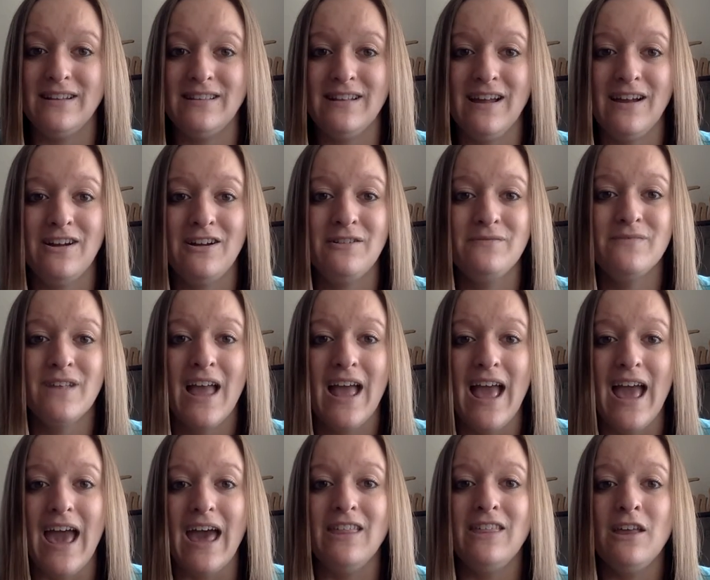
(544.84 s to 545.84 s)
in there,
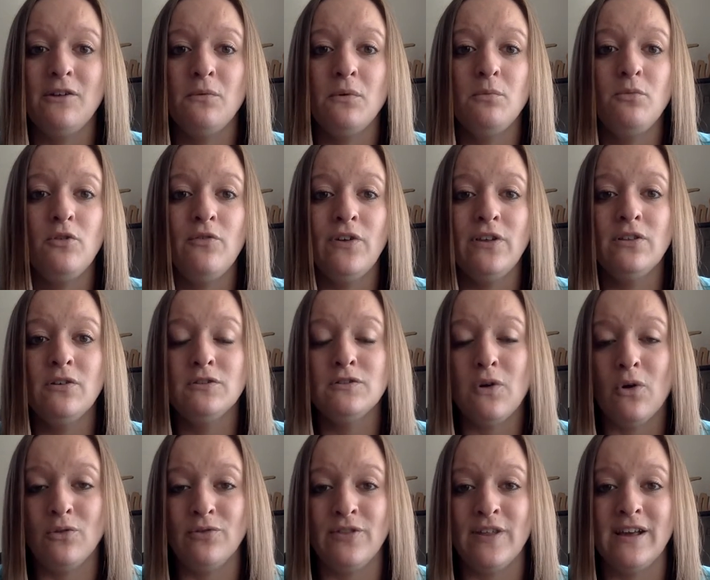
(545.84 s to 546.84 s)
and then removing those
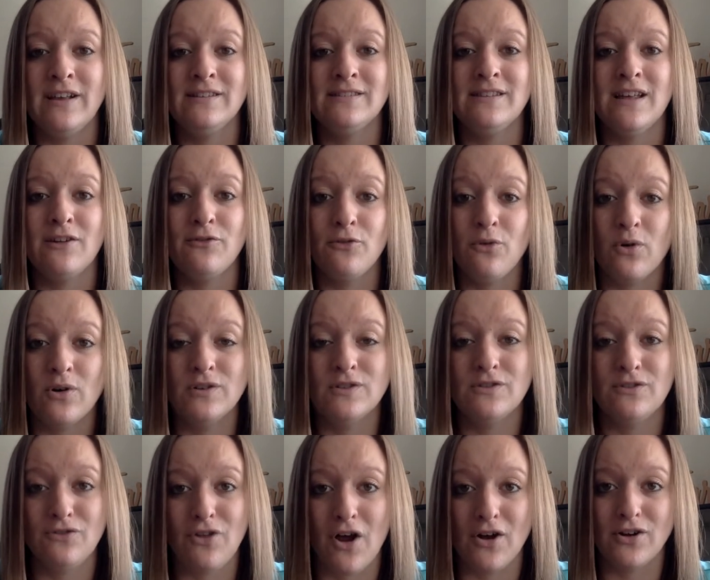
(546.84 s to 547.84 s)
old things that of course
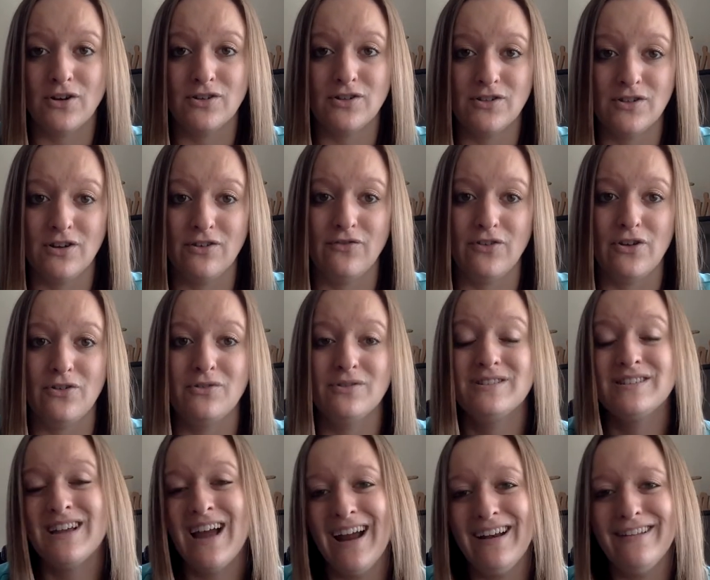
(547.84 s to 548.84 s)
no longer serve you.
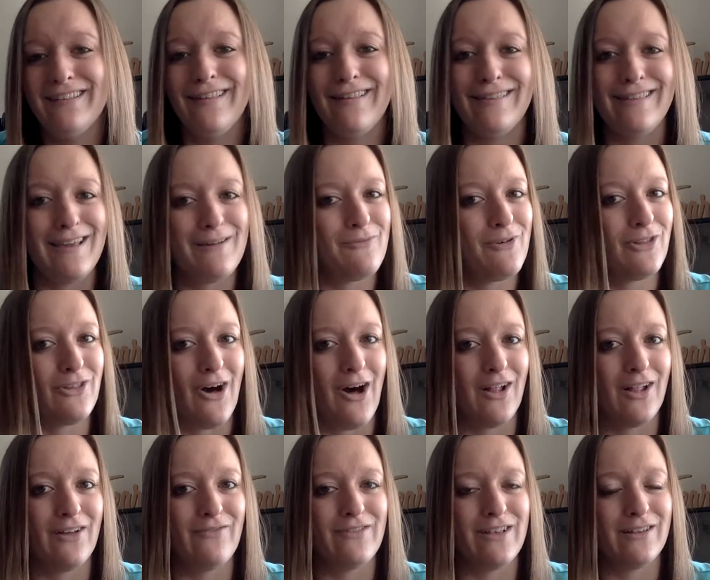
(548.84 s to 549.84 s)
It's kind of the theme with
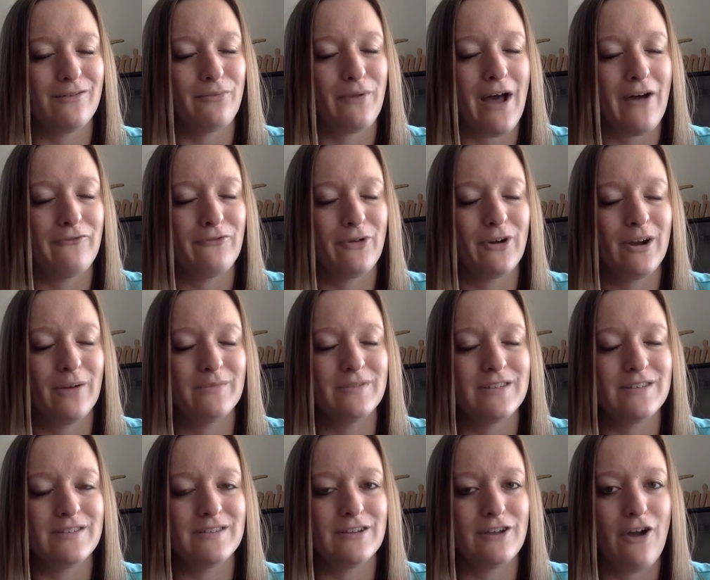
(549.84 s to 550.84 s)
all of these platforms,
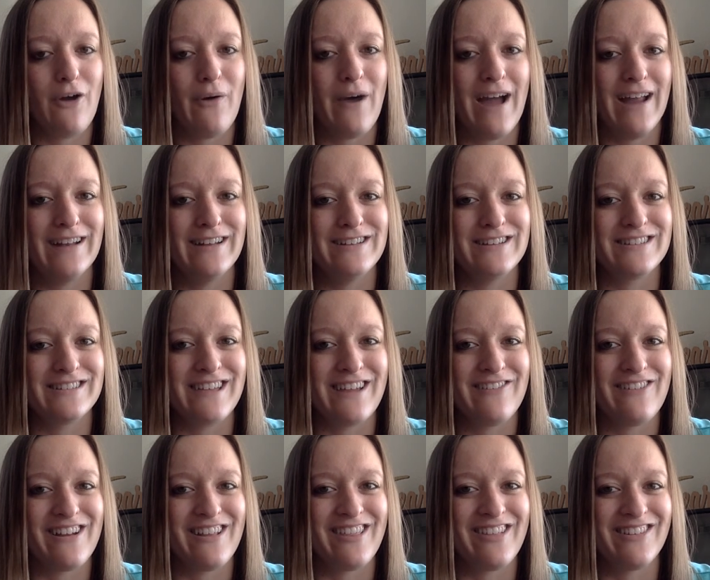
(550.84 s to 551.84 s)
is to go ahead and just get
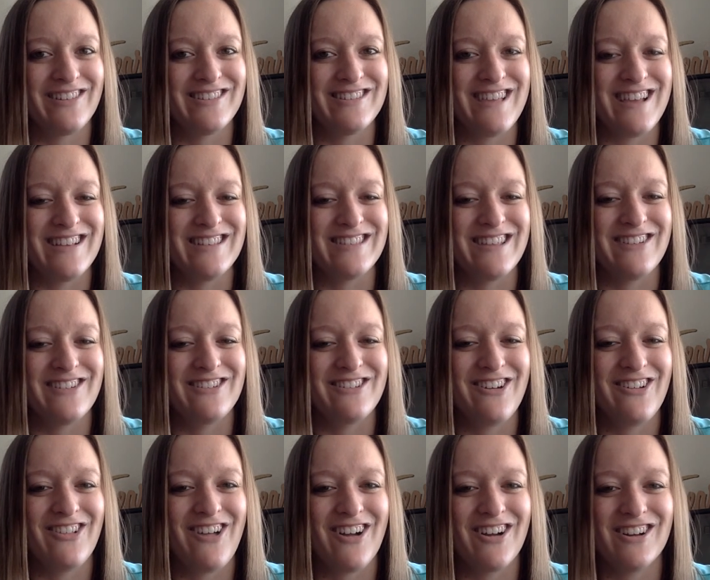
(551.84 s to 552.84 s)
rid of those things that are
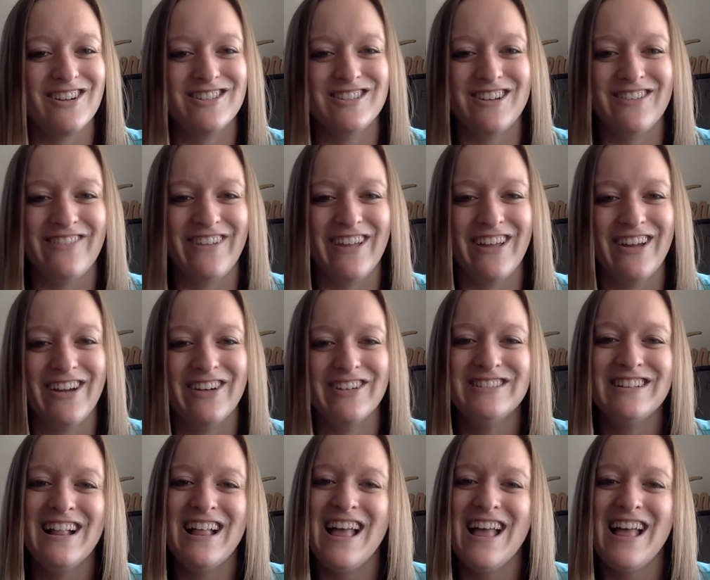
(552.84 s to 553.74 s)
no longer serving you.